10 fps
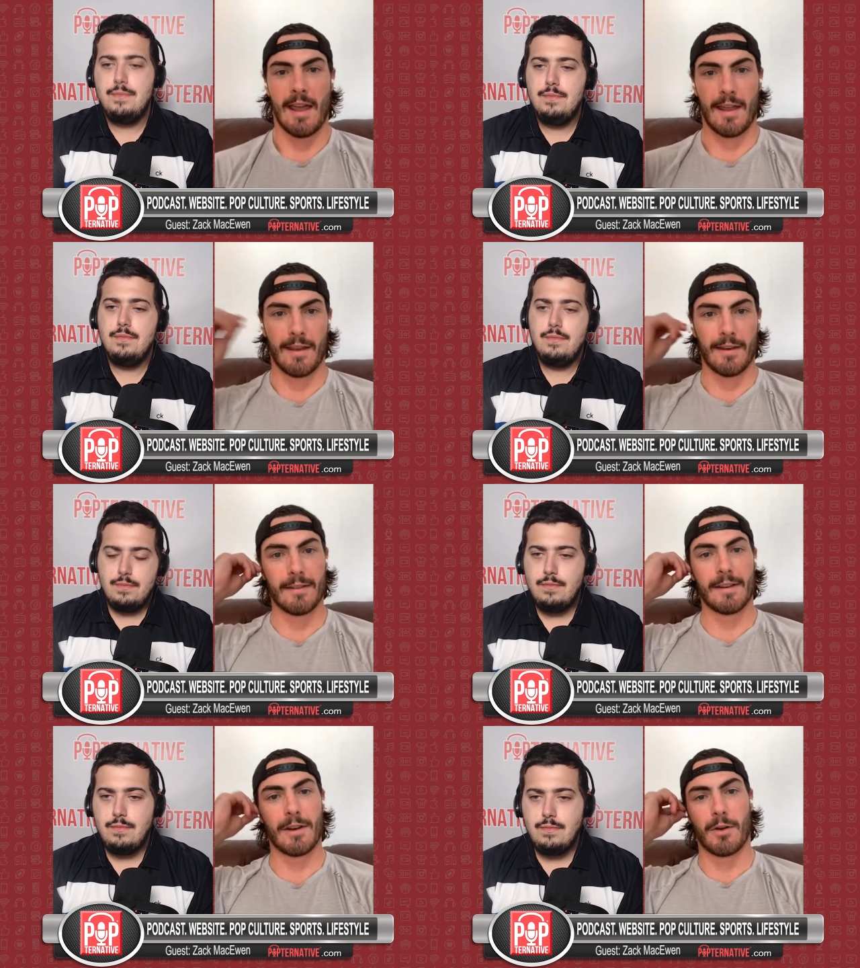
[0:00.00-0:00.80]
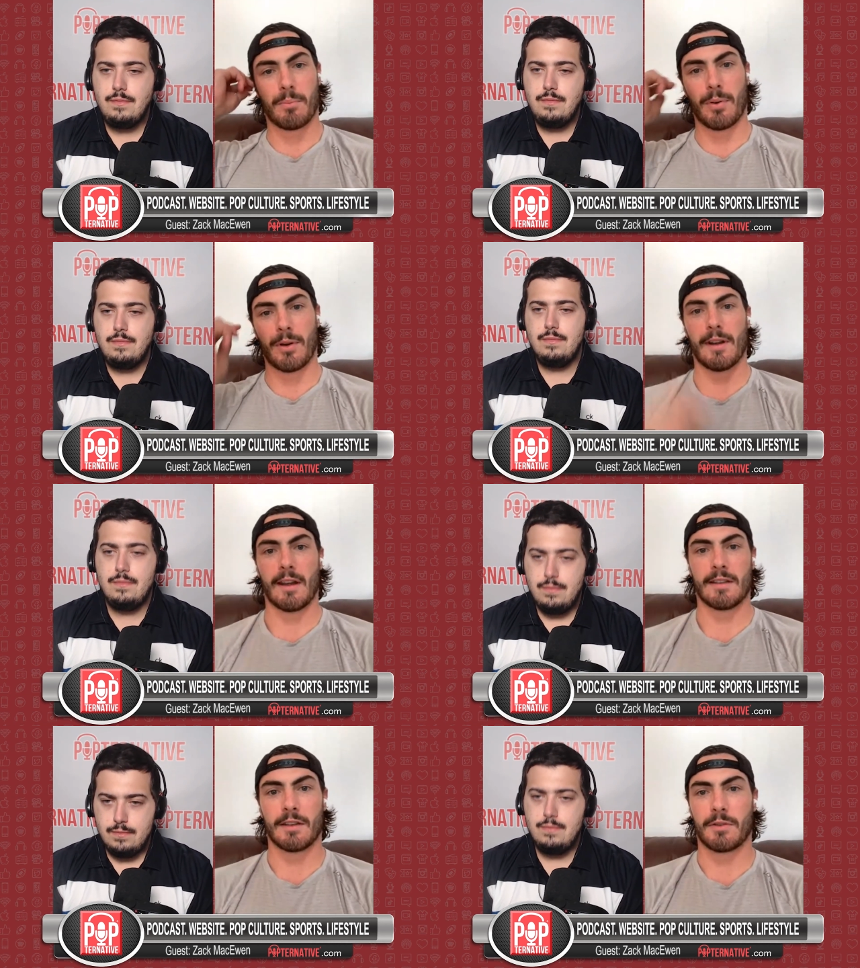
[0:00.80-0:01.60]
Speaker 1: And, you know, put in
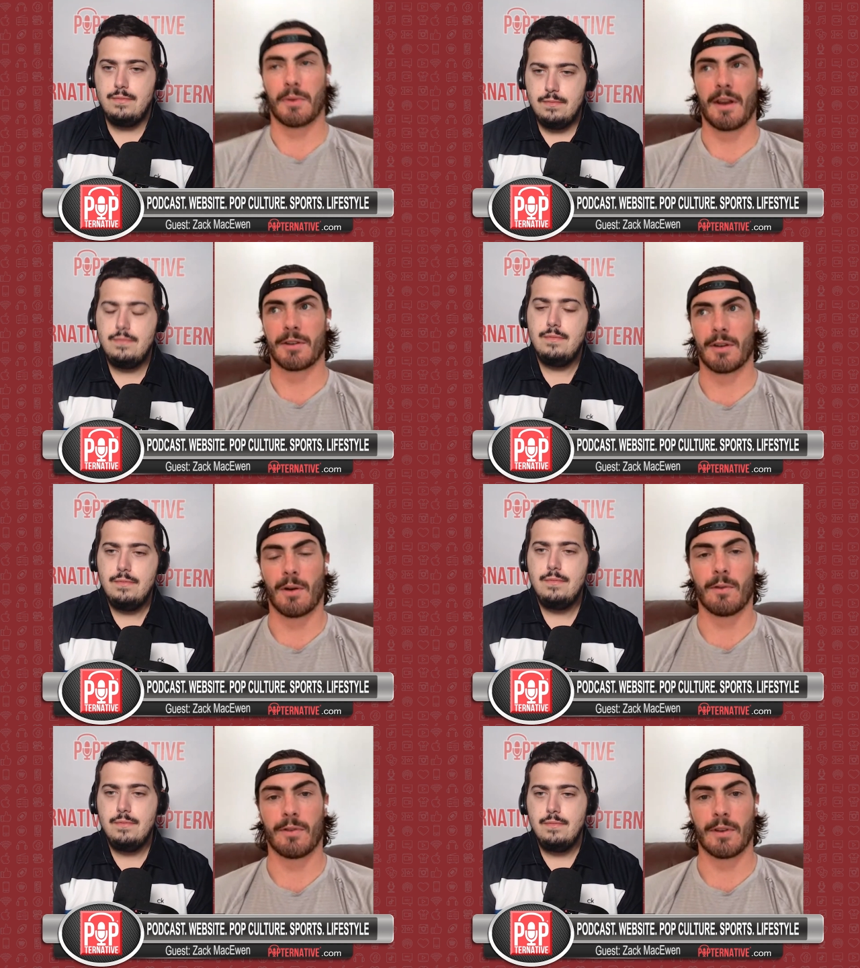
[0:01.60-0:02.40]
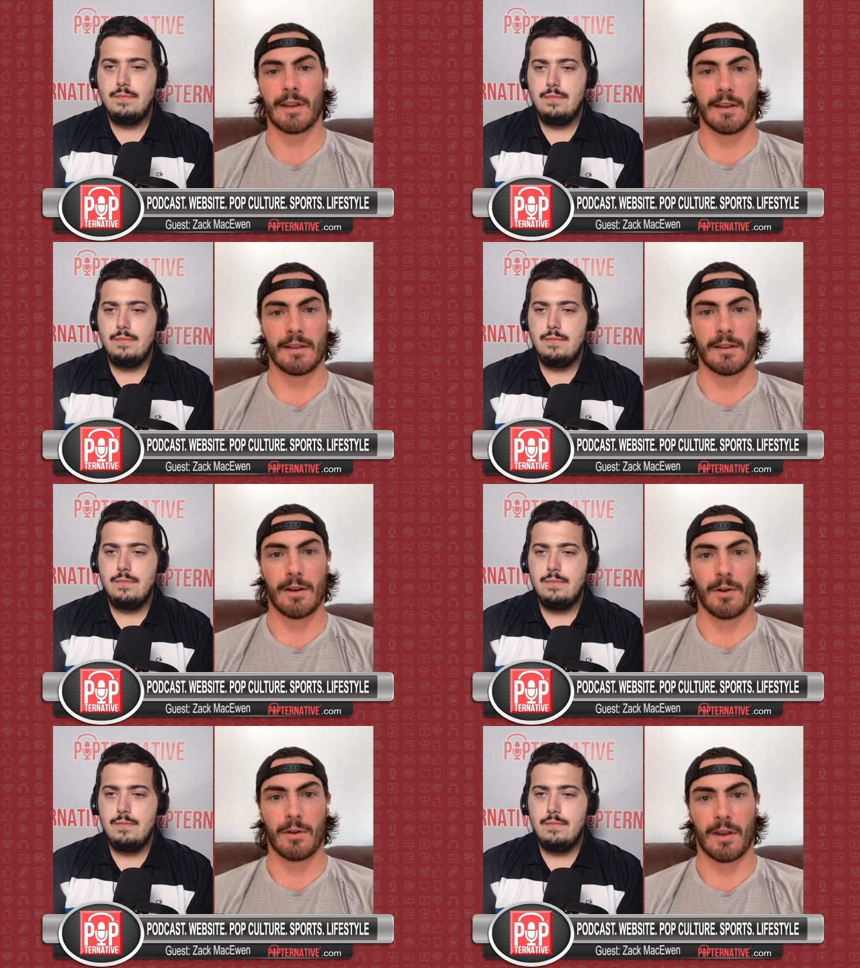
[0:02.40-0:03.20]
any situation, hopefully,
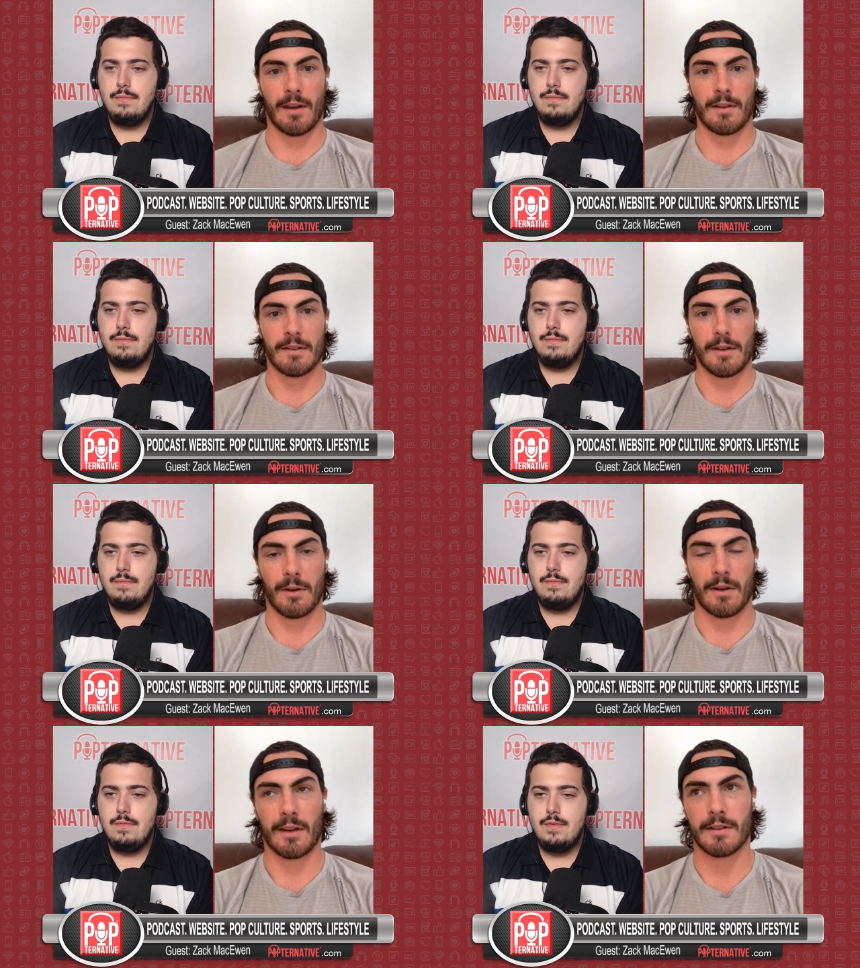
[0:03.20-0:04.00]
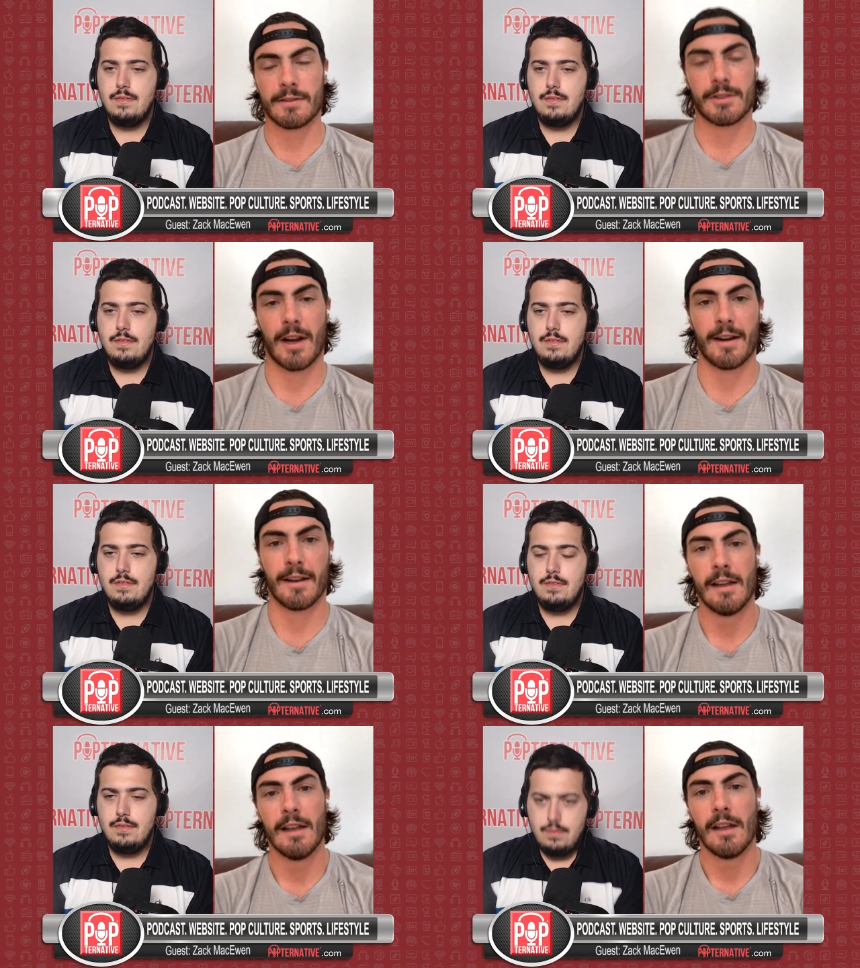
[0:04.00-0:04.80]
you know, can, you know, can try
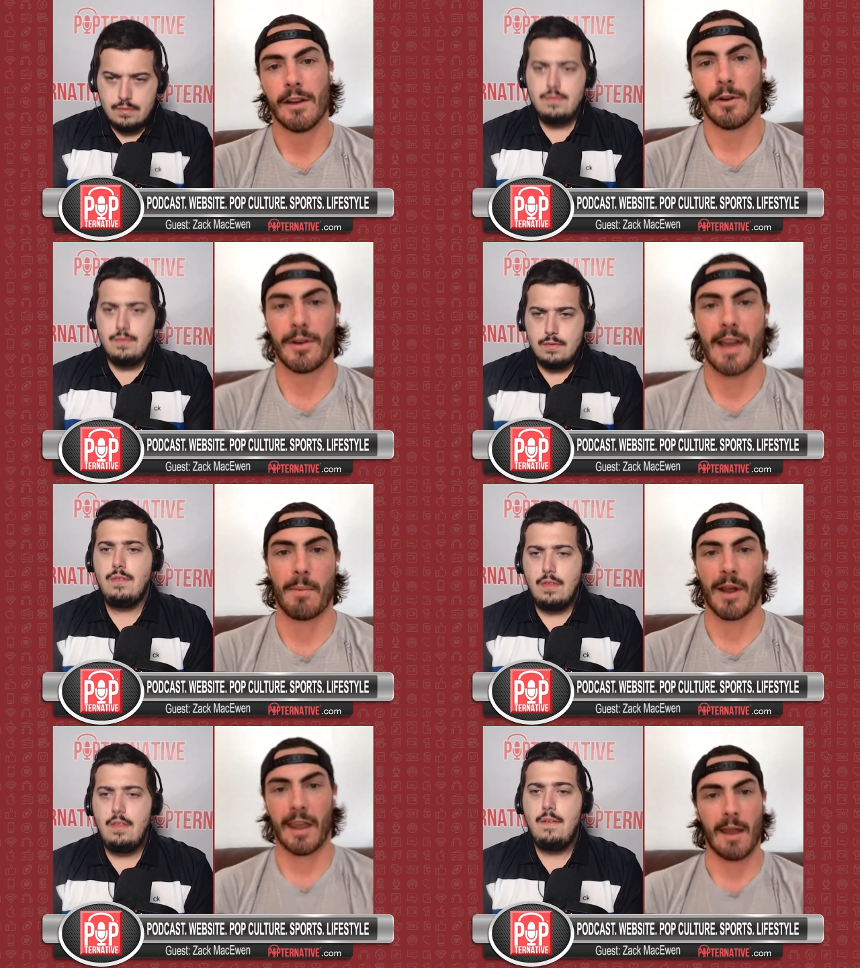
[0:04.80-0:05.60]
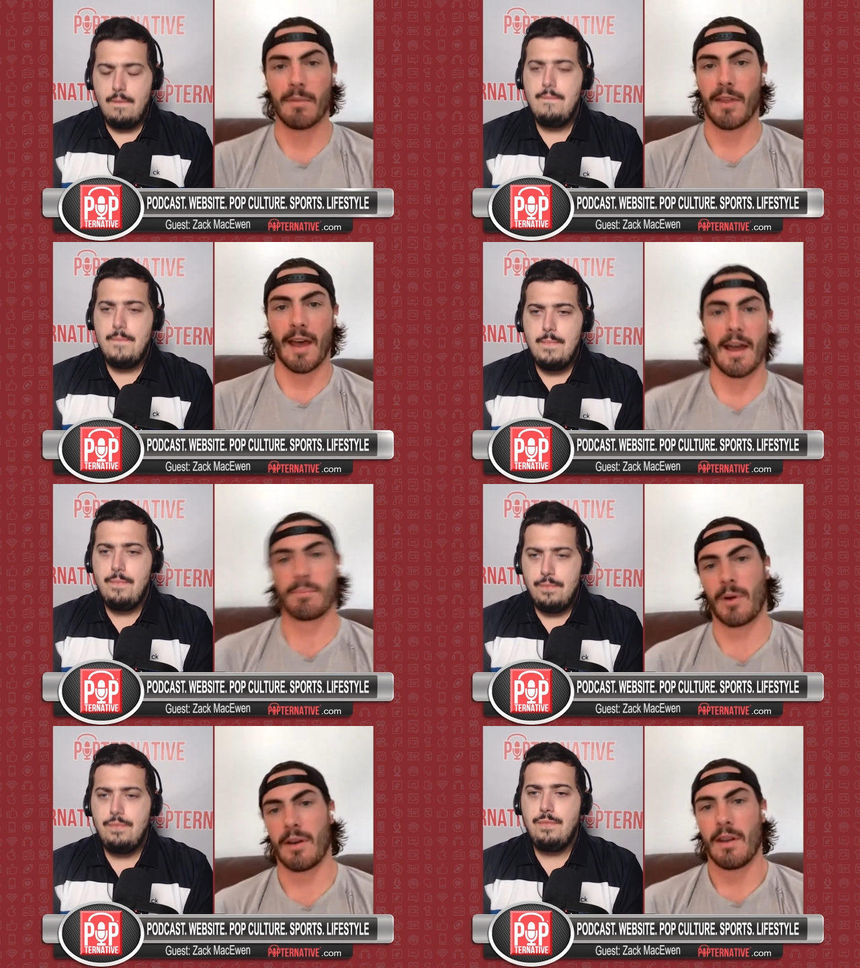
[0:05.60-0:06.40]
to, you know, adapt my game to
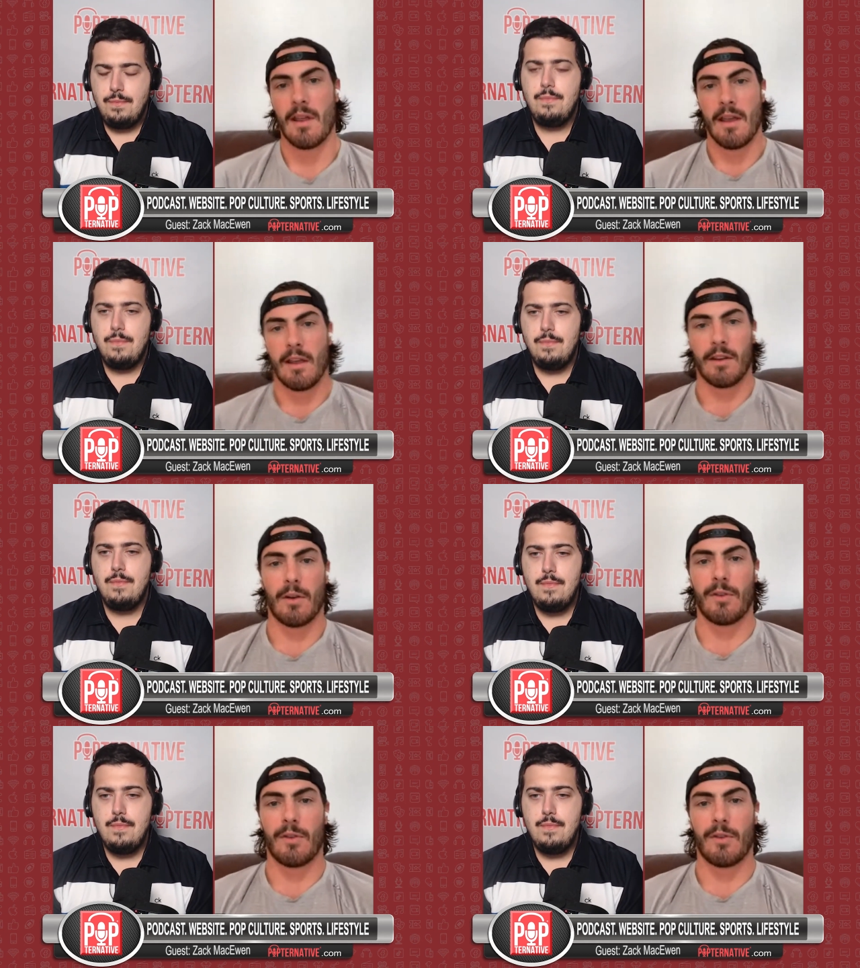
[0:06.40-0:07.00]
that. But, you